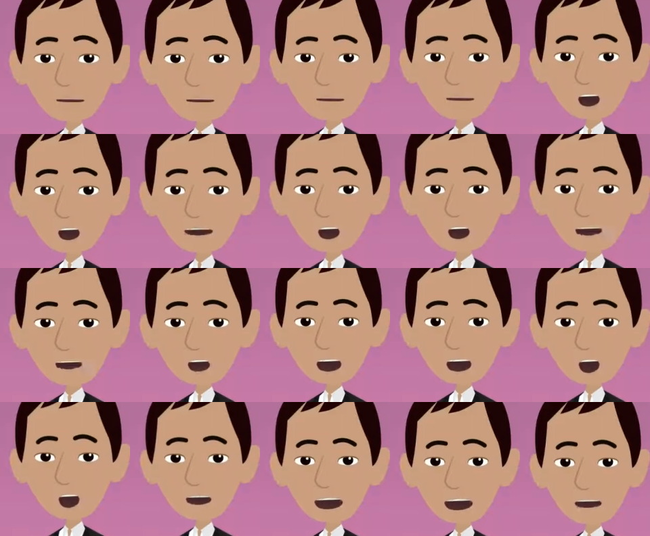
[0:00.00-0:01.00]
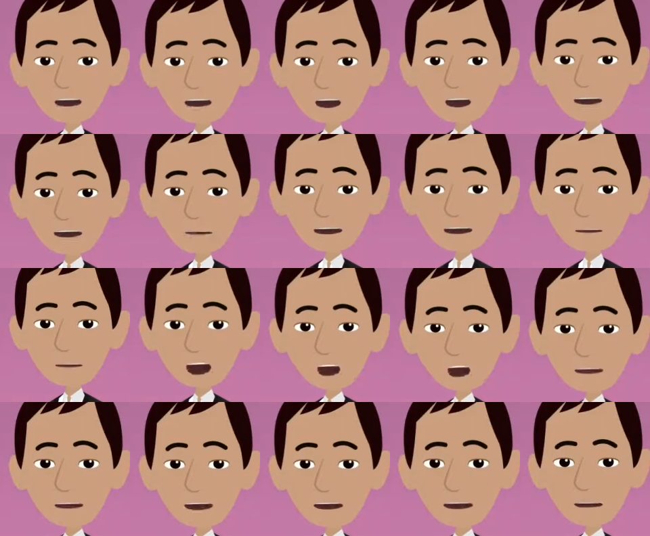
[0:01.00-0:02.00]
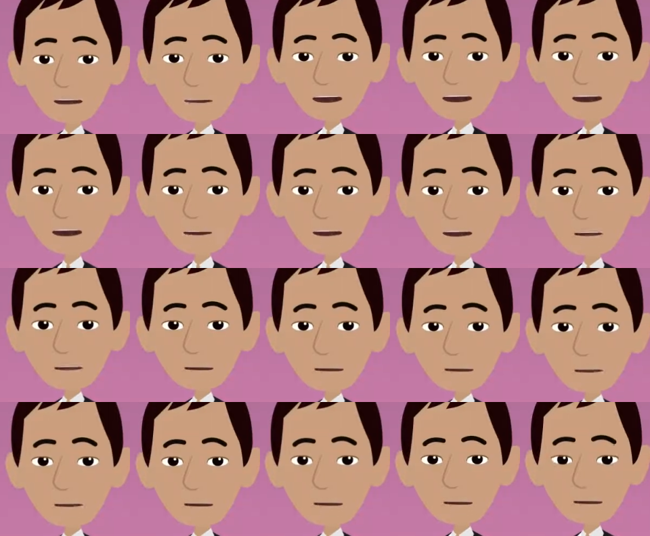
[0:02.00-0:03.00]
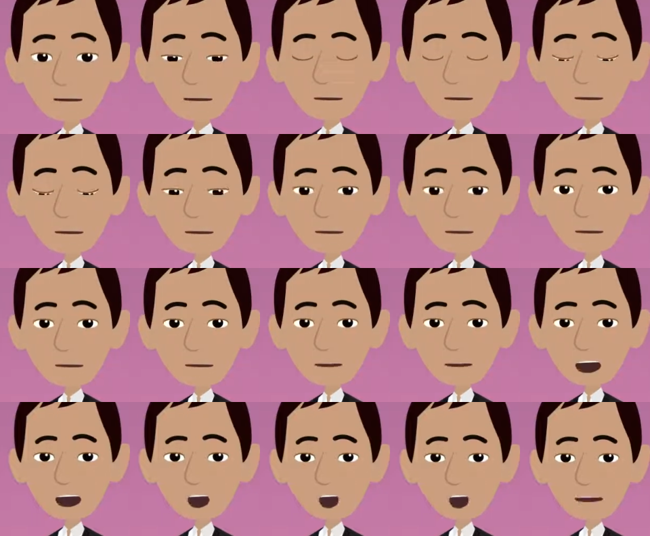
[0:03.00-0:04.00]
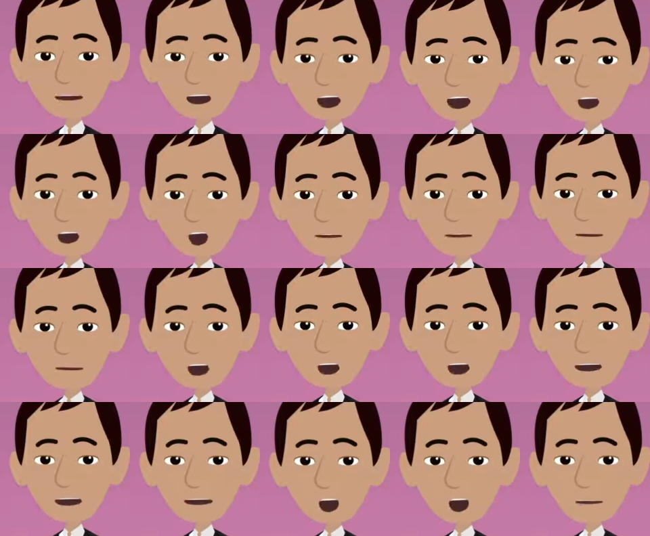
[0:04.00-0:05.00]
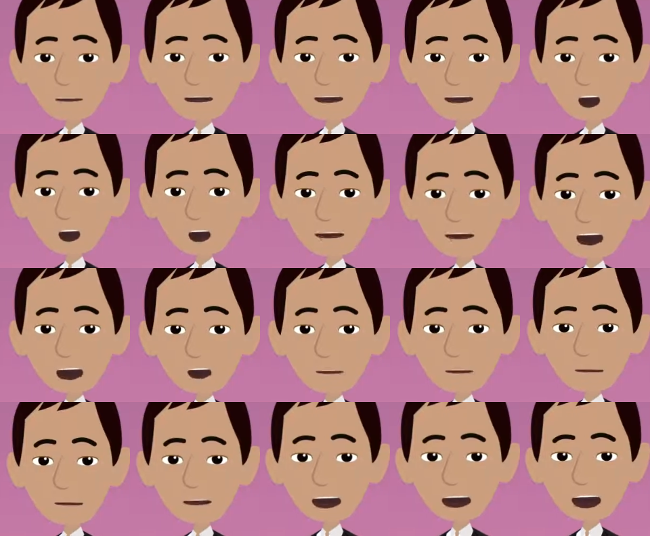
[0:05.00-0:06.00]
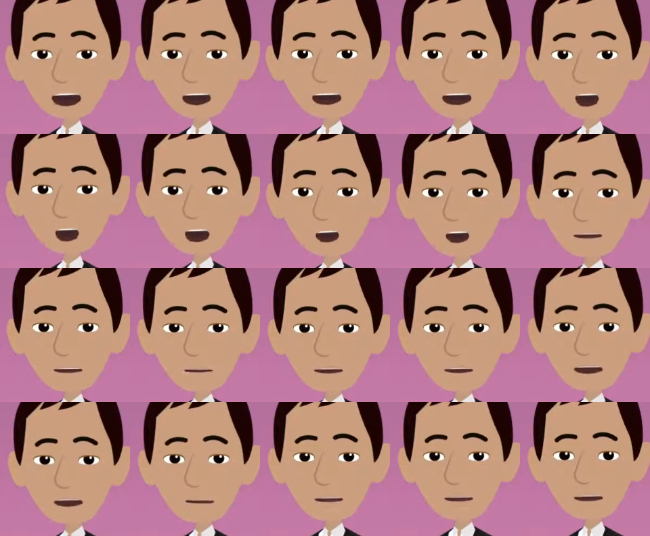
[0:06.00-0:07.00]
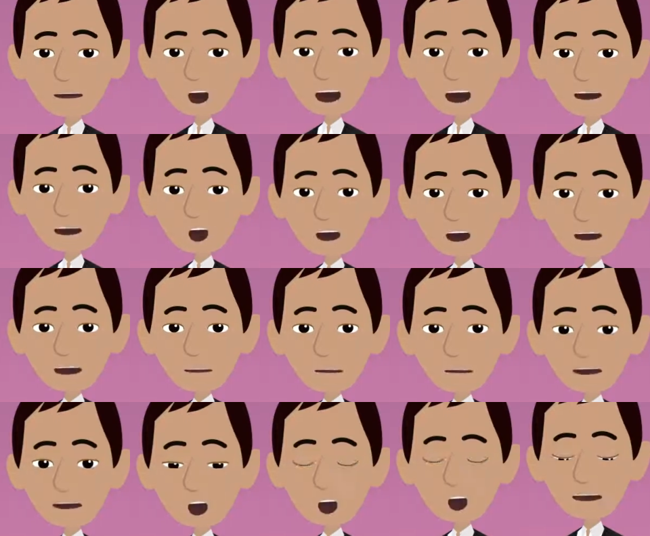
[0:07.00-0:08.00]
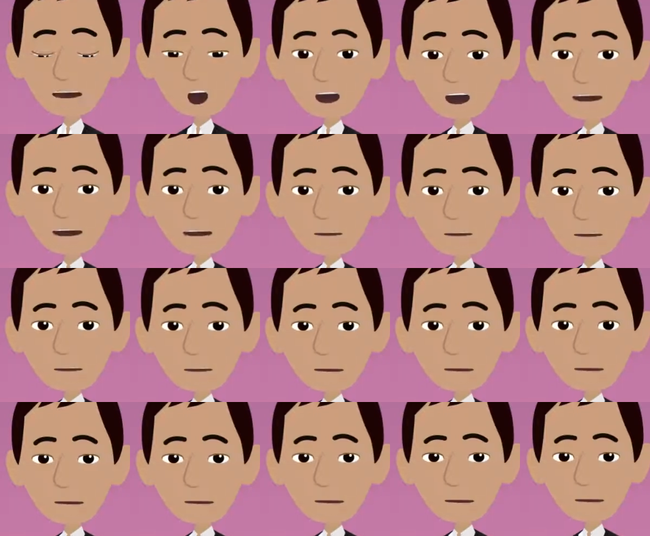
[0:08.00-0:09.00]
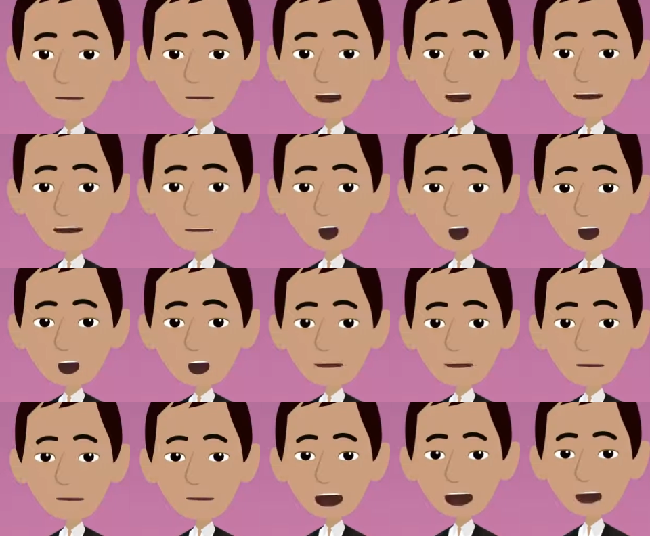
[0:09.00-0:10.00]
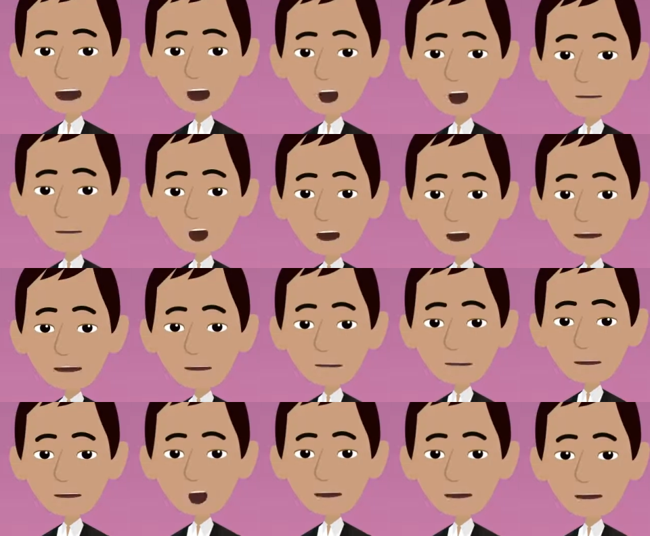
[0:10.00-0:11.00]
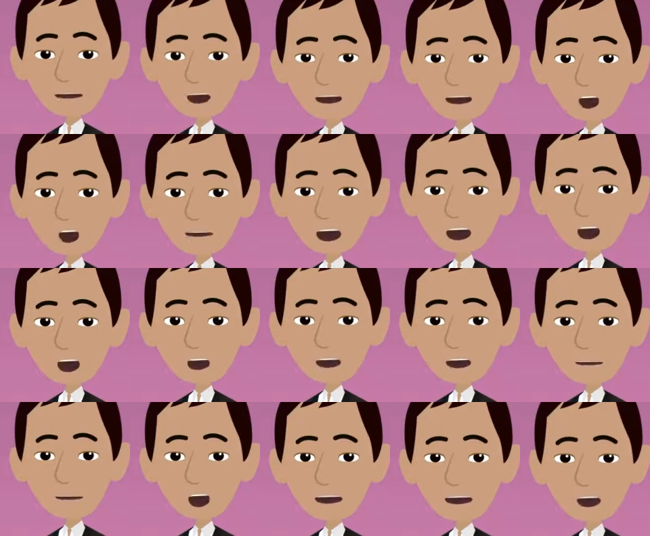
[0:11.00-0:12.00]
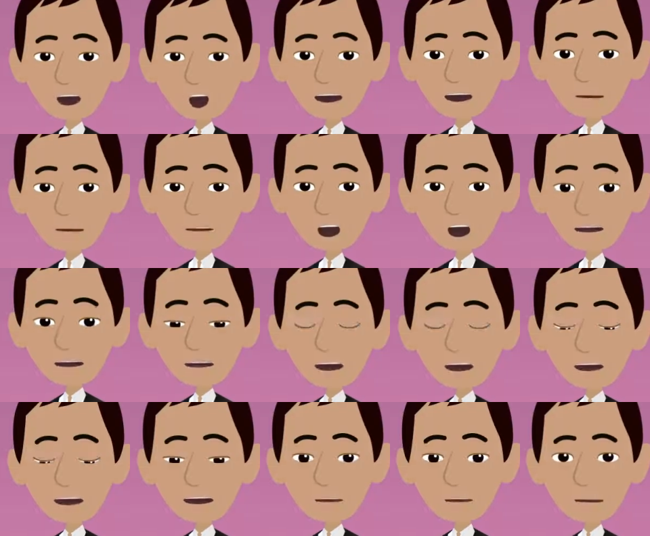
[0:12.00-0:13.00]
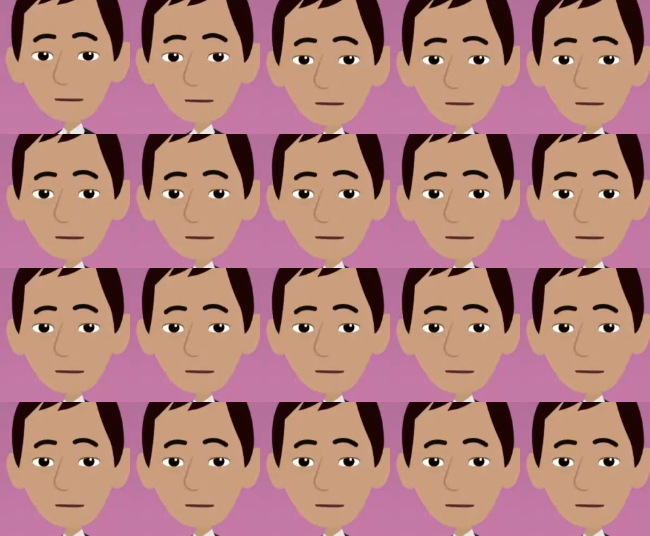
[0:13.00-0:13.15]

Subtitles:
So when you are looking at the things that excite you, truly understand that you have all the power you need to create anything that you desire or are excited about